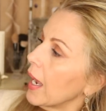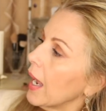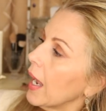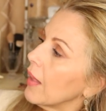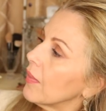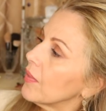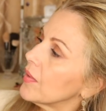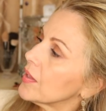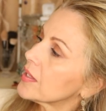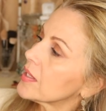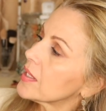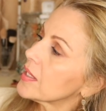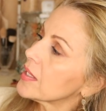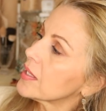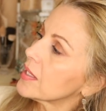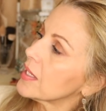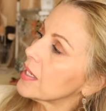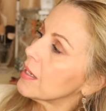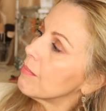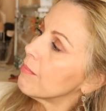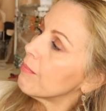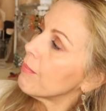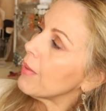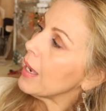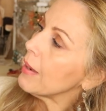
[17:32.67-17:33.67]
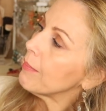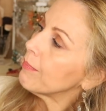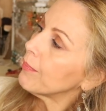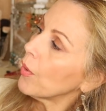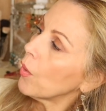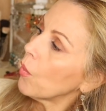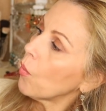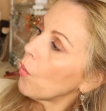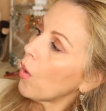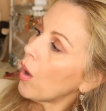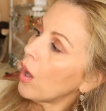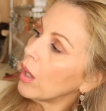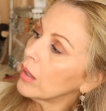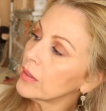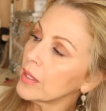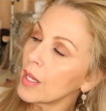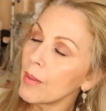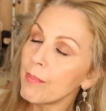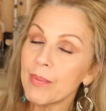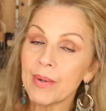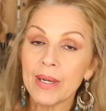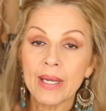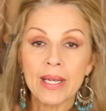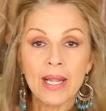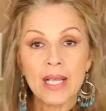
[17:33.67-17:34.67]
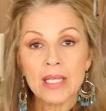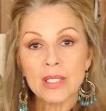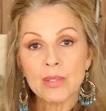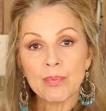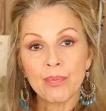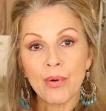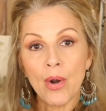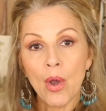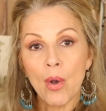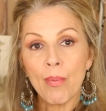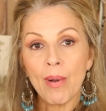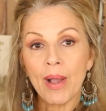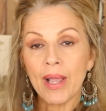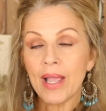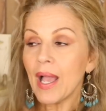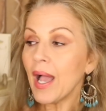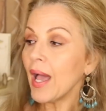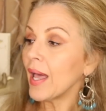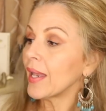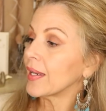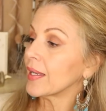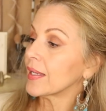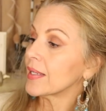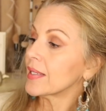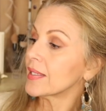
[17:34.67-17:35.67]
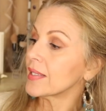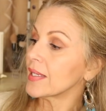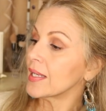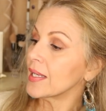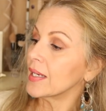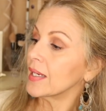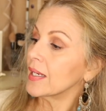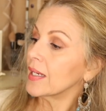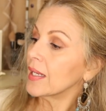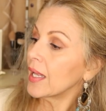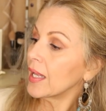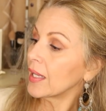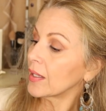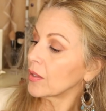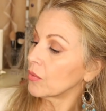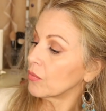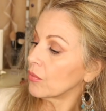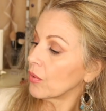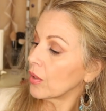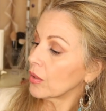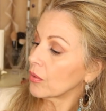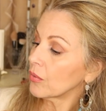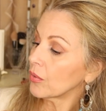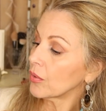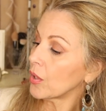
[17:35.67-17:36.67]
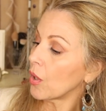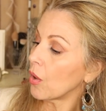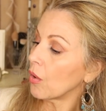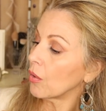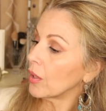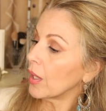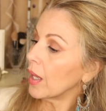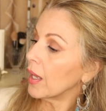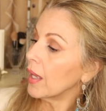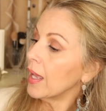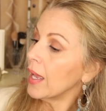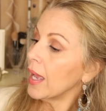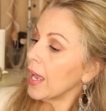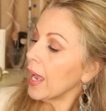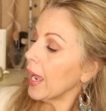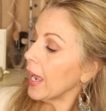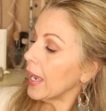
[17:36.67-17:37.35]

And this is the maple walnut, but it has probiotics in it and granola.